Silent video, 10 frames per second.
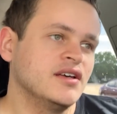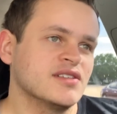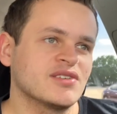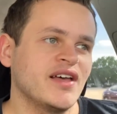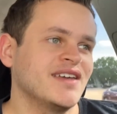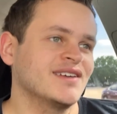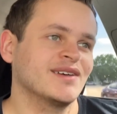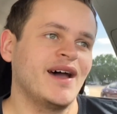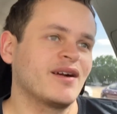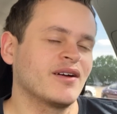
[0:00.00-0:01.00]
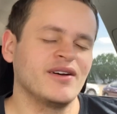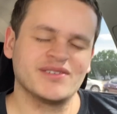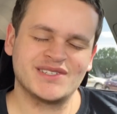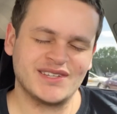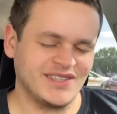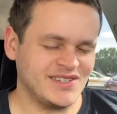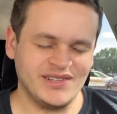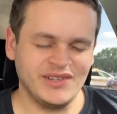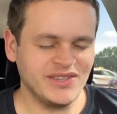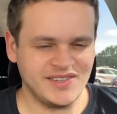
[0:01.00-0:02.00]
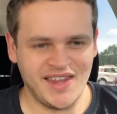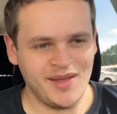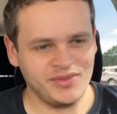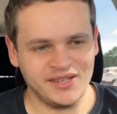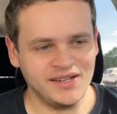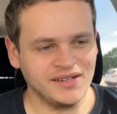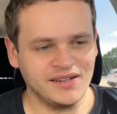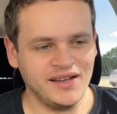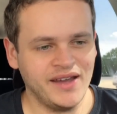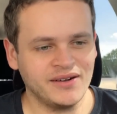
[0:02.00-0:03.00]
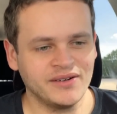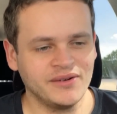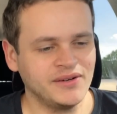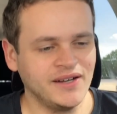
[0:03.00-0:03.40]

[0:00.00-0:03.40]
It's like, I don't know. It's, like, still the same thing. I don't know.